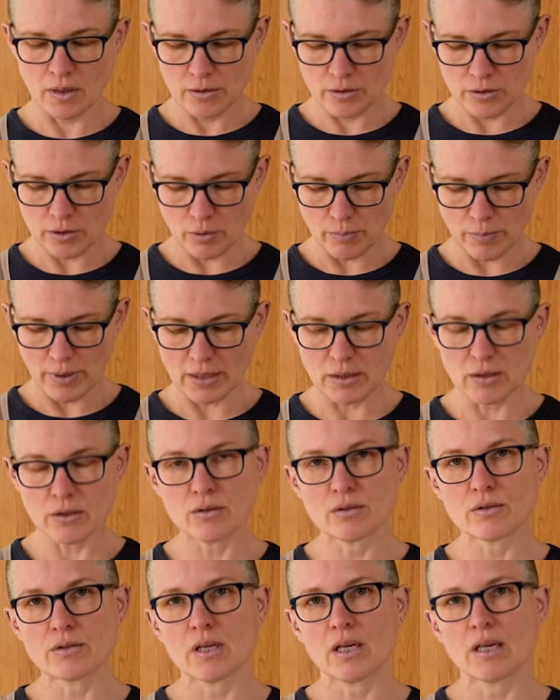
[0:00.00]
So by
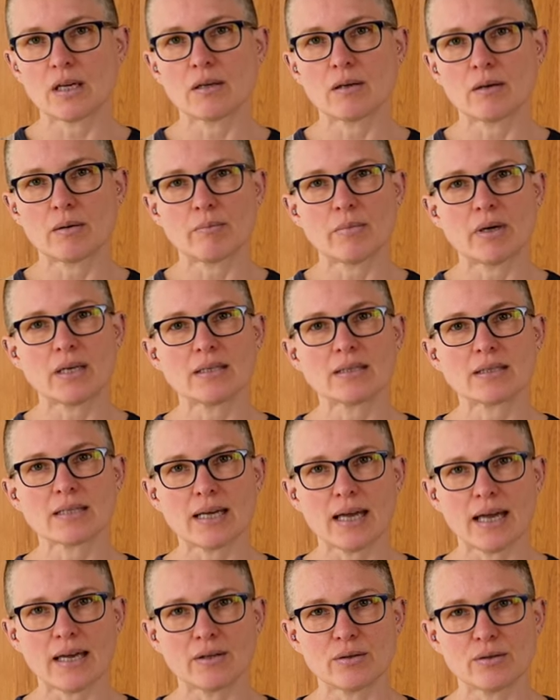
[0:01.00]
using my
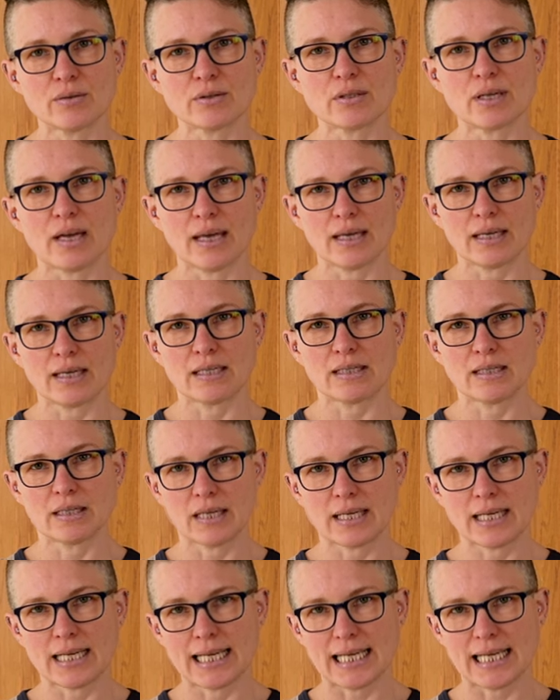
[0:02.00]
scales, I can